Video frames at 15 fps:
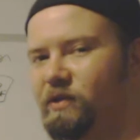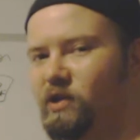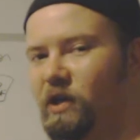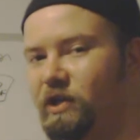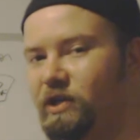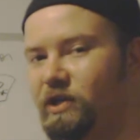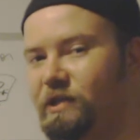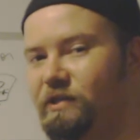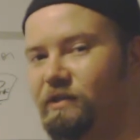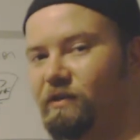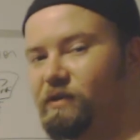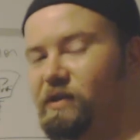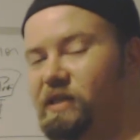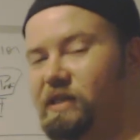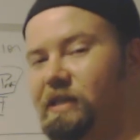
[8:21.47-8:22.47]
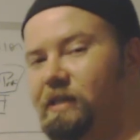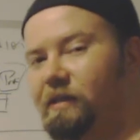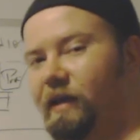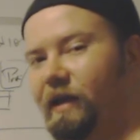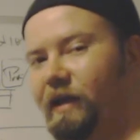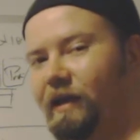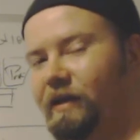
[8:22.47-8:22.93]
instructions, you'll see
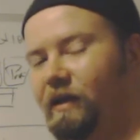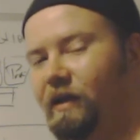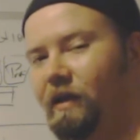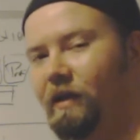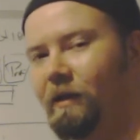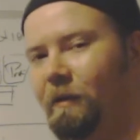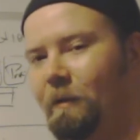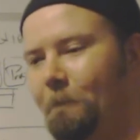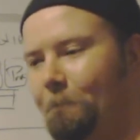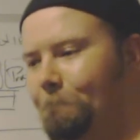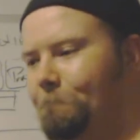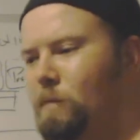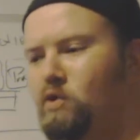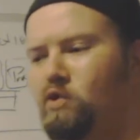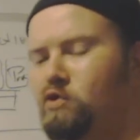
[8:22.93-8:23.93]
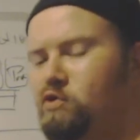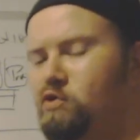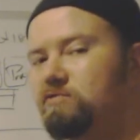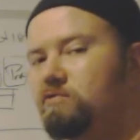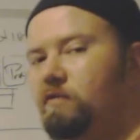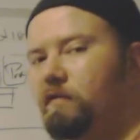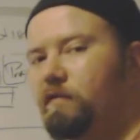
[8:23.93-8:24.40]
like
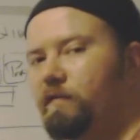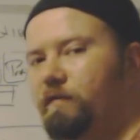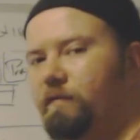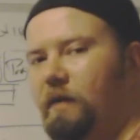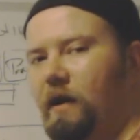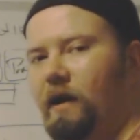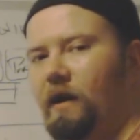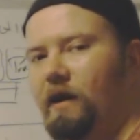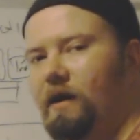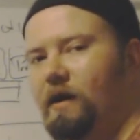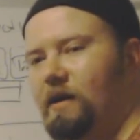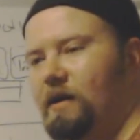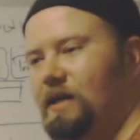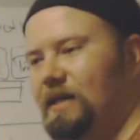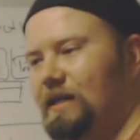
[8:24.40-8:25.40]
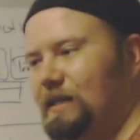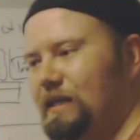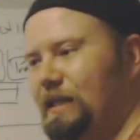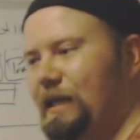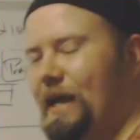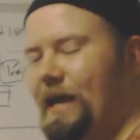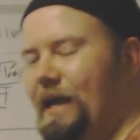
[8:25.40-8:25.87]
move
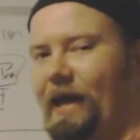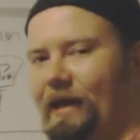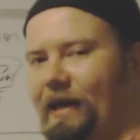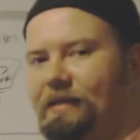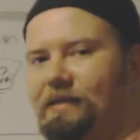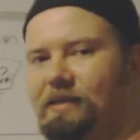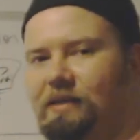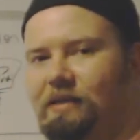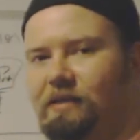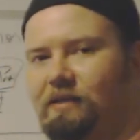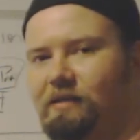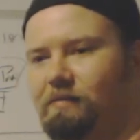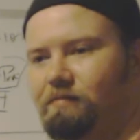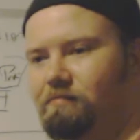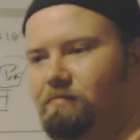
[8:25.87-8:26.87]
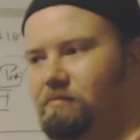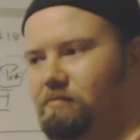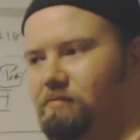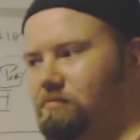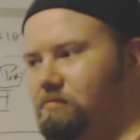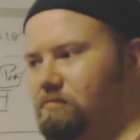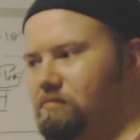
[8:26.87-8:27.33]
EAX
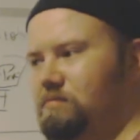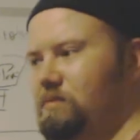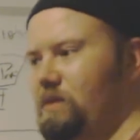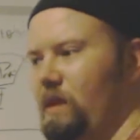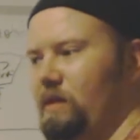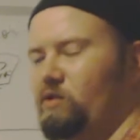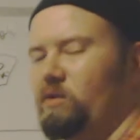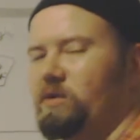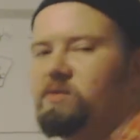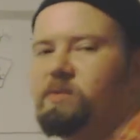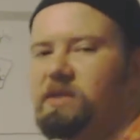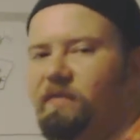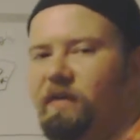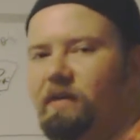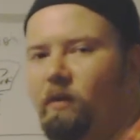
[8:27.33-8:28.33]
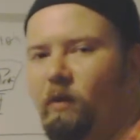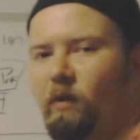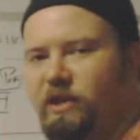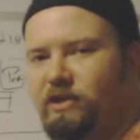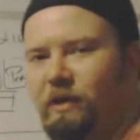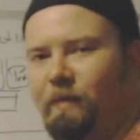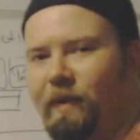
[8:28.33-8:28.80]
to a specific
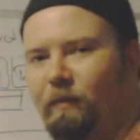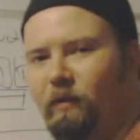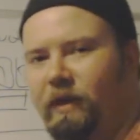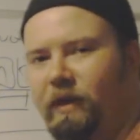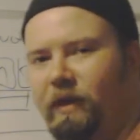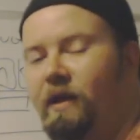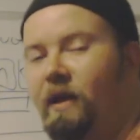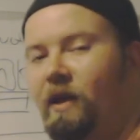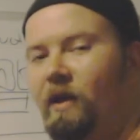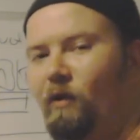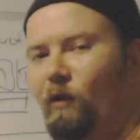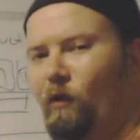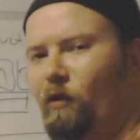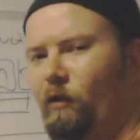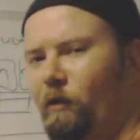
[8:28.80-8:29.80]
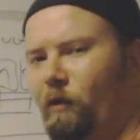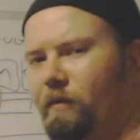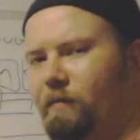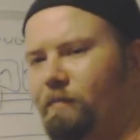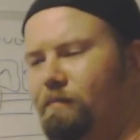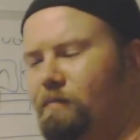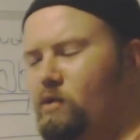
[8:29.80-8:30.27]
location in memory, or
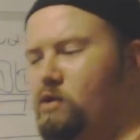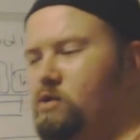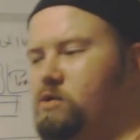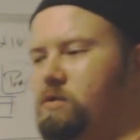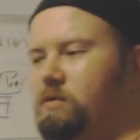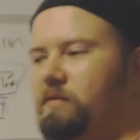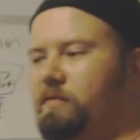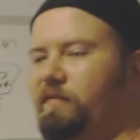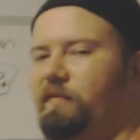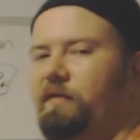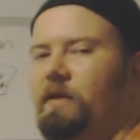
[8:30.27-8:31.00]
move